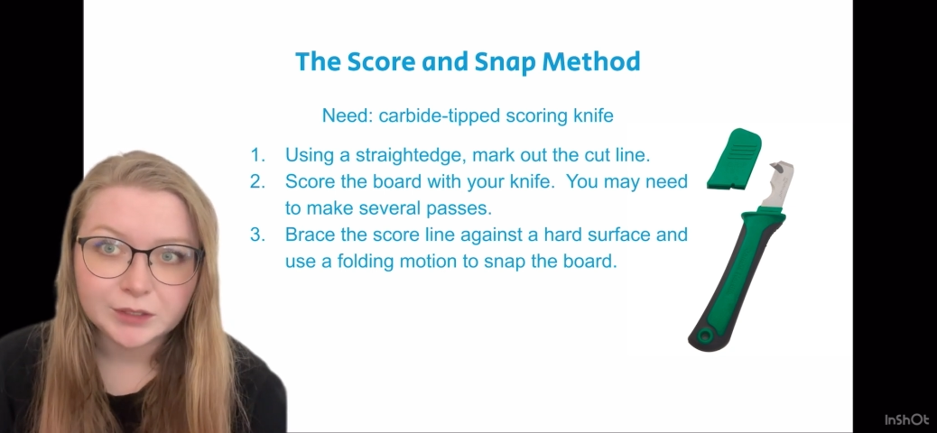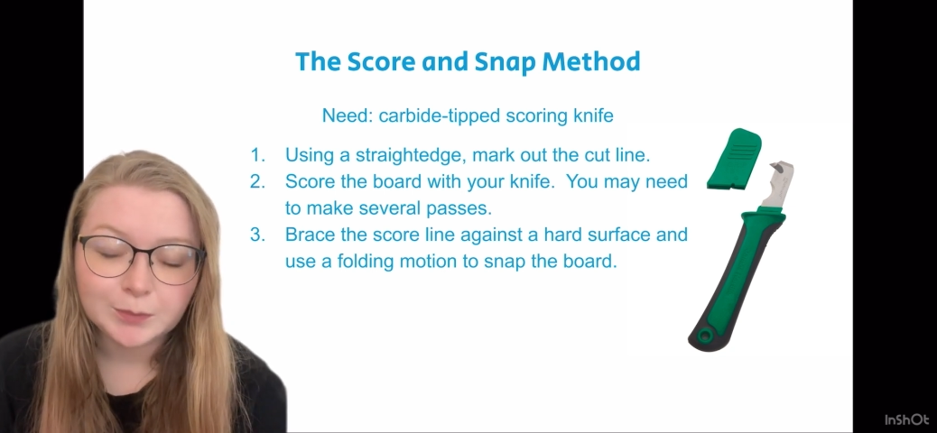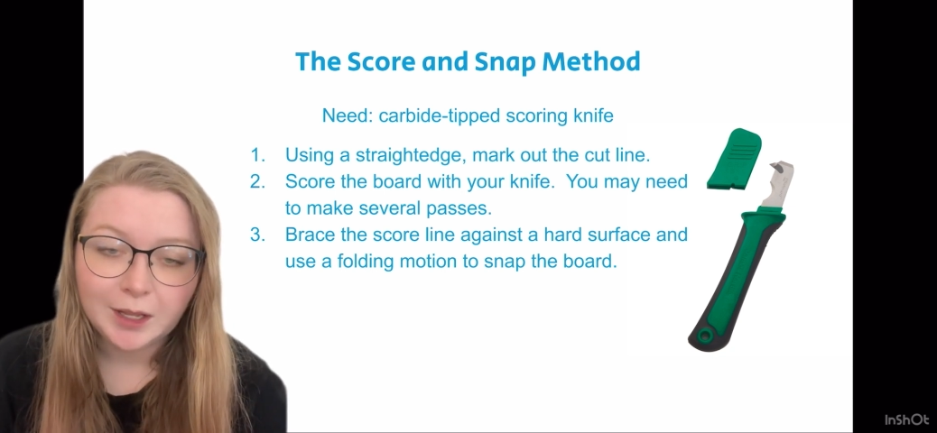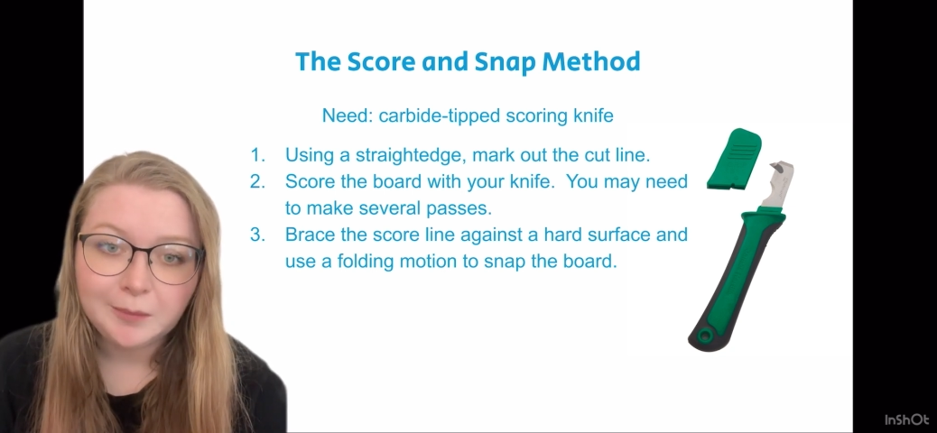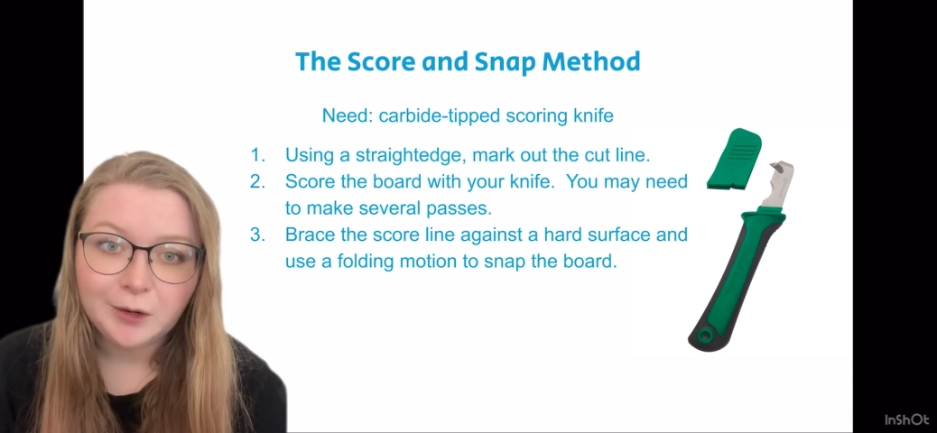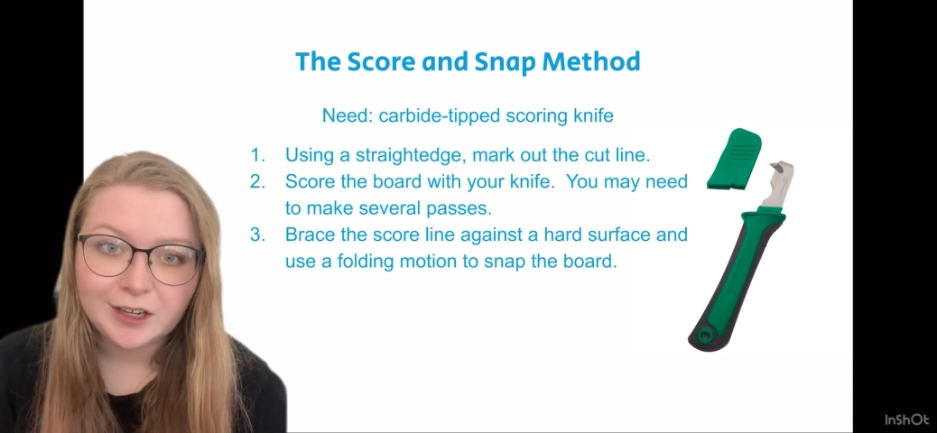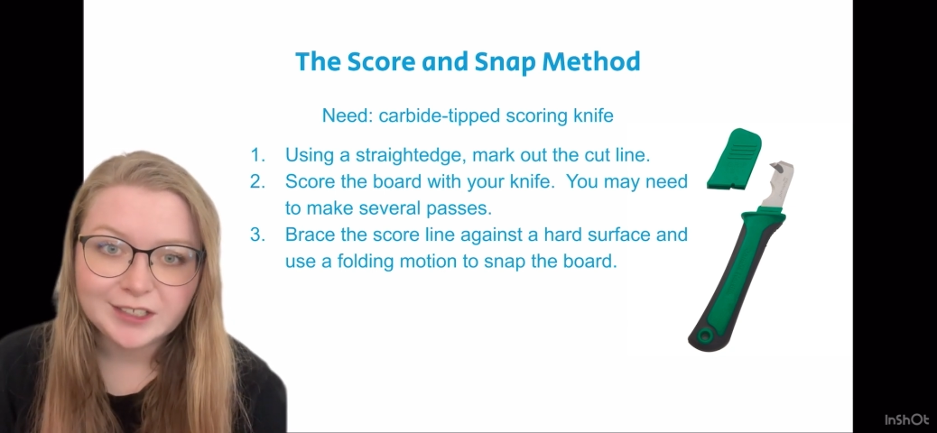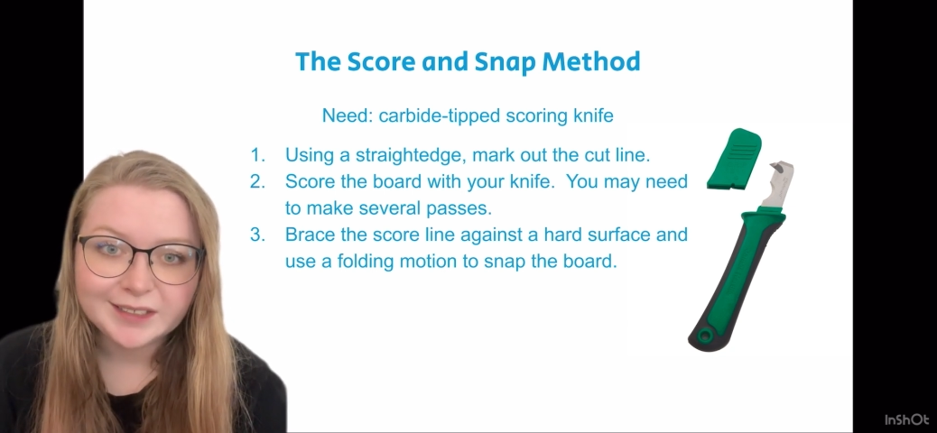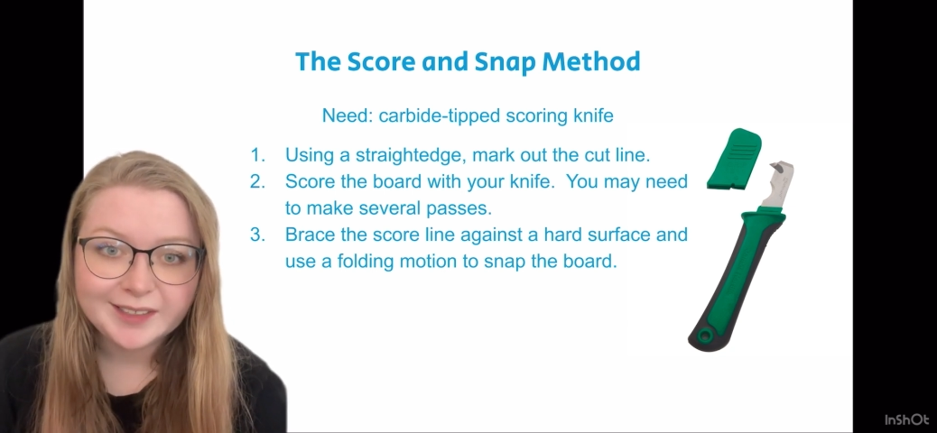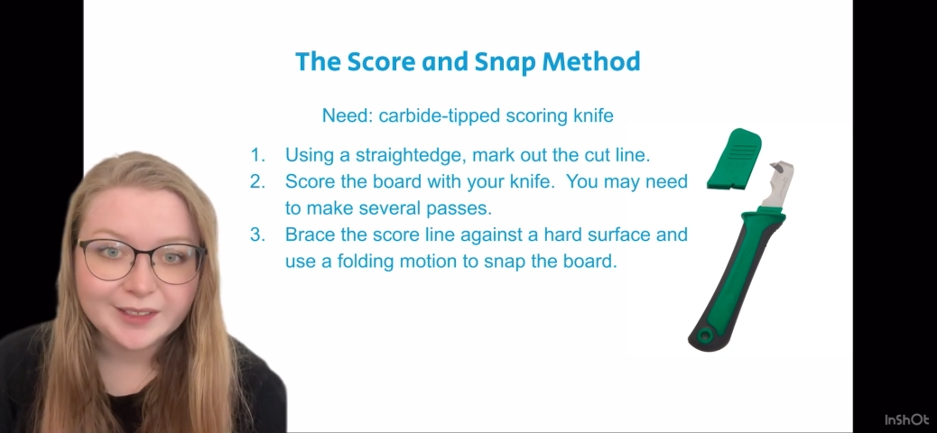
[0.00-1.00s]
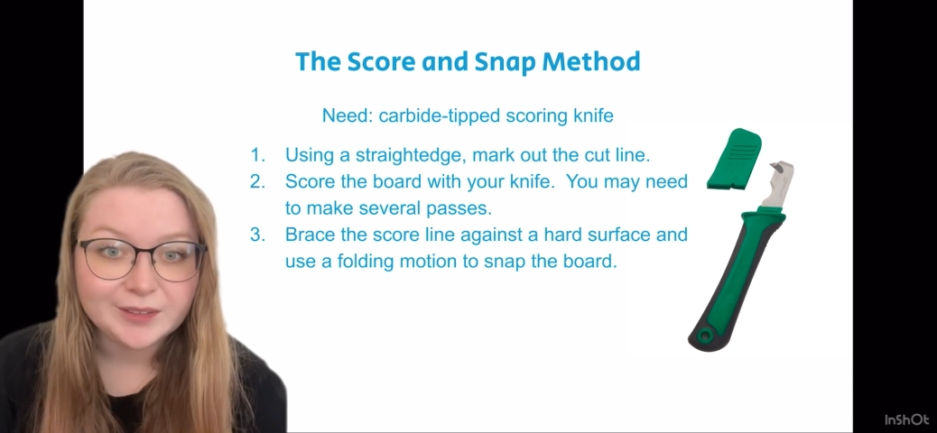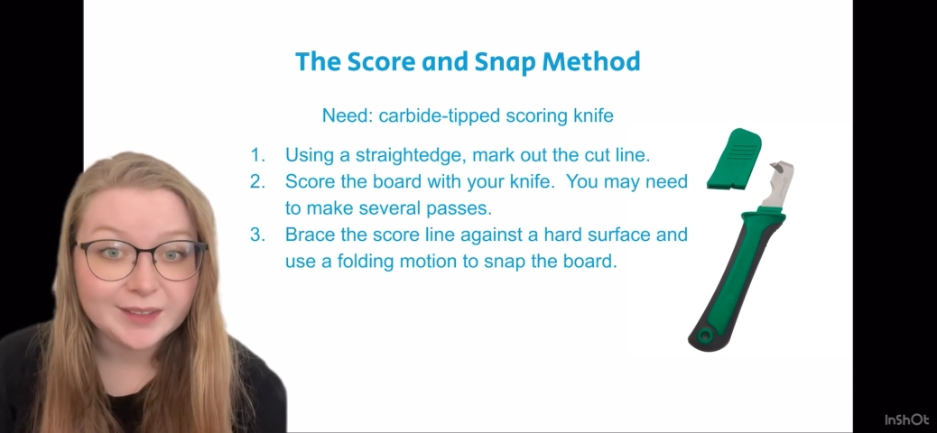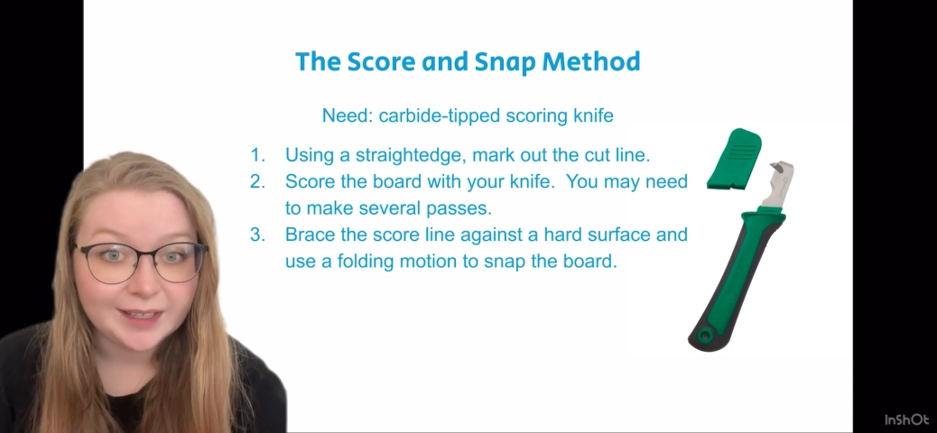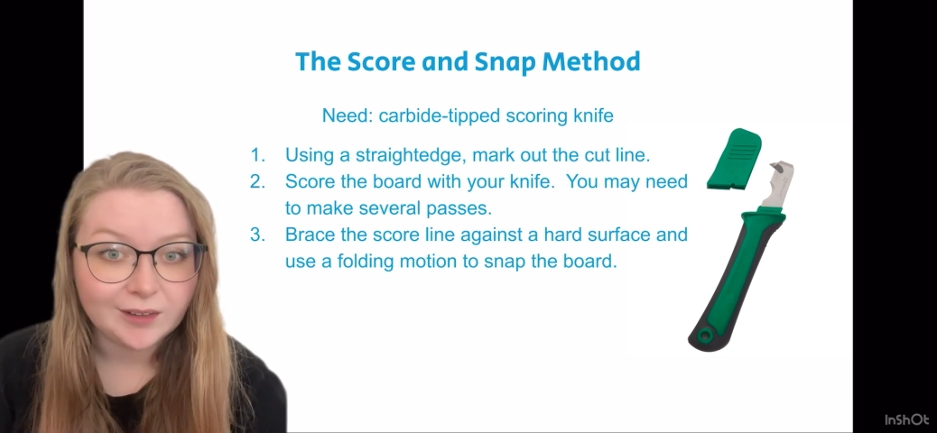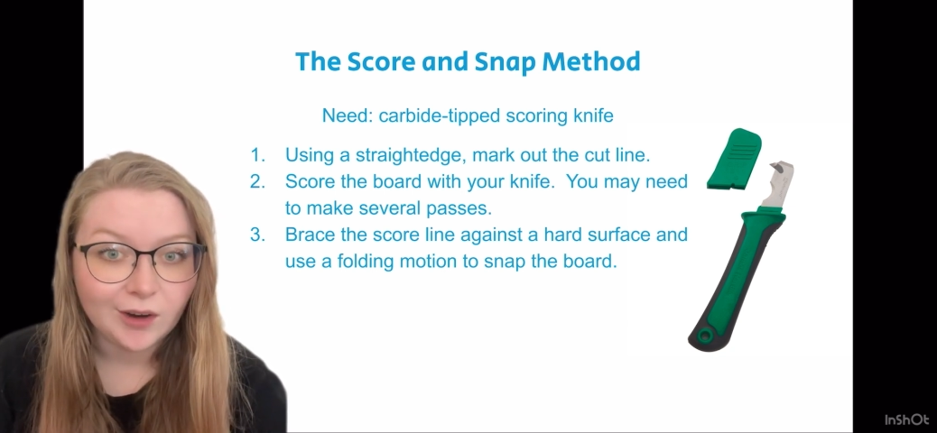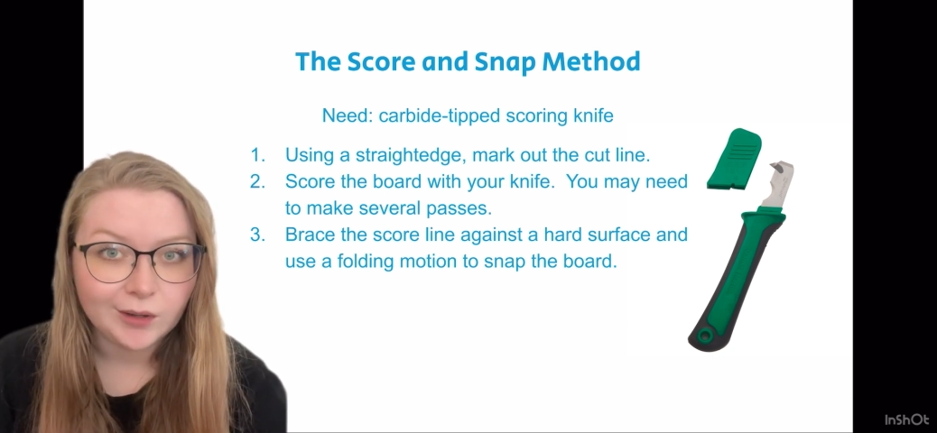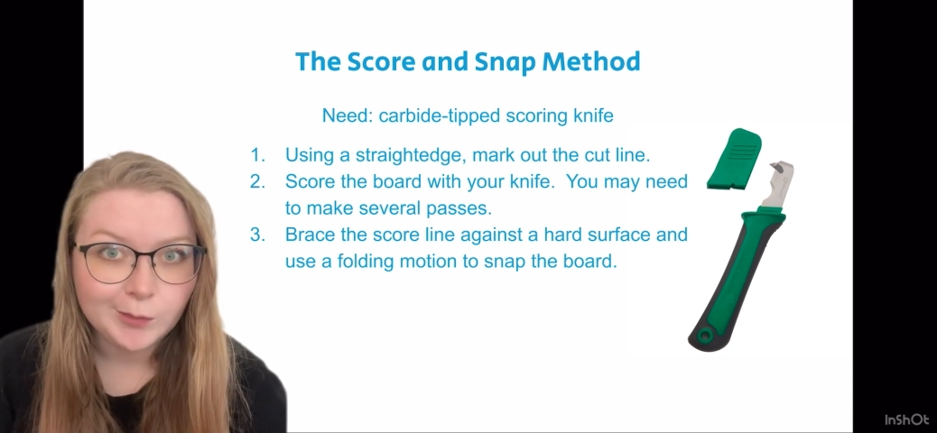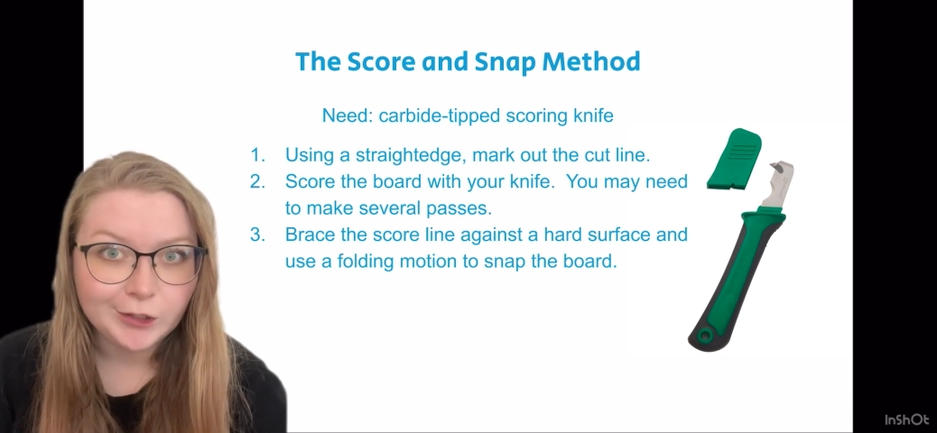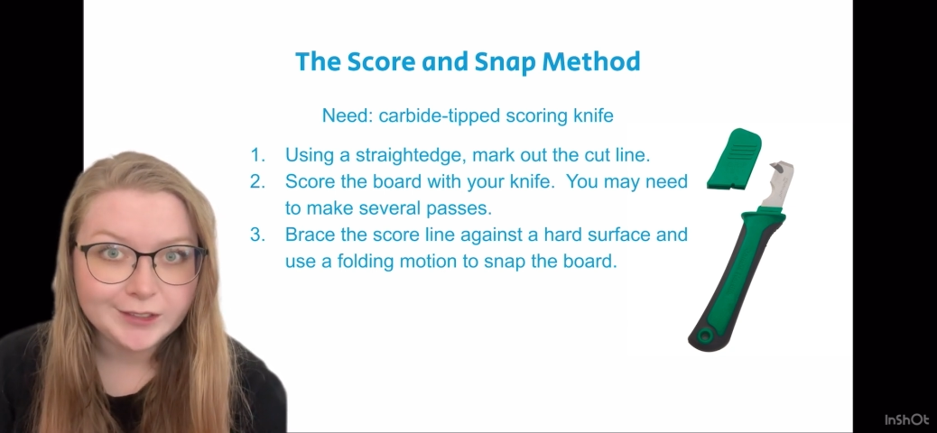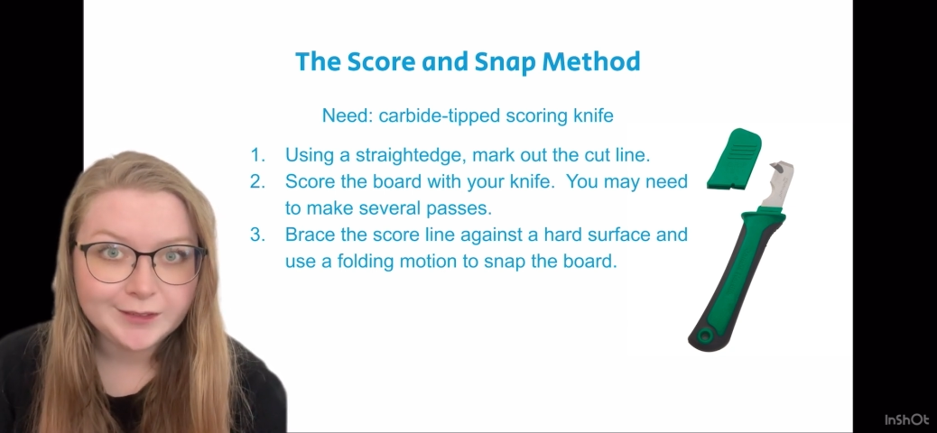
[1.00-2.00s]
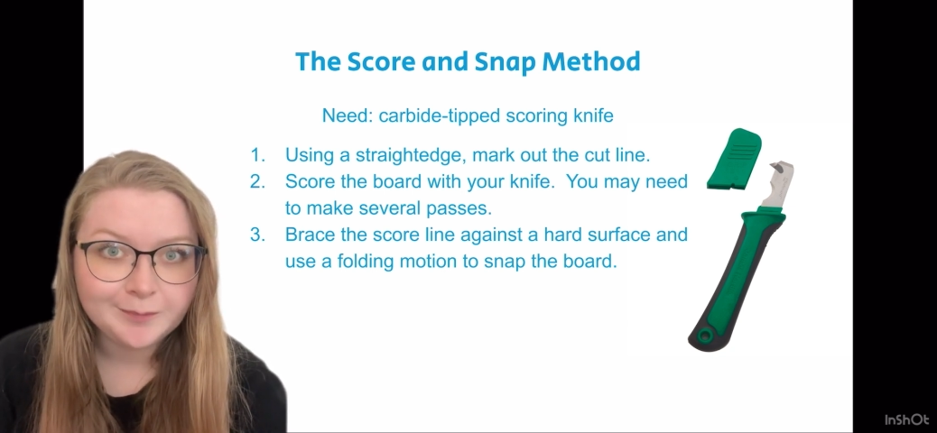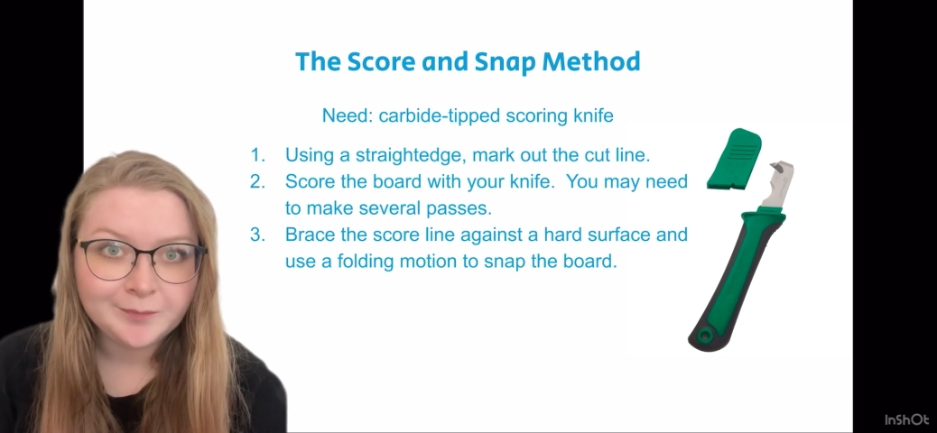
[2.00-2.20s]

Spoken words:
small projects that use thin Hardie boards.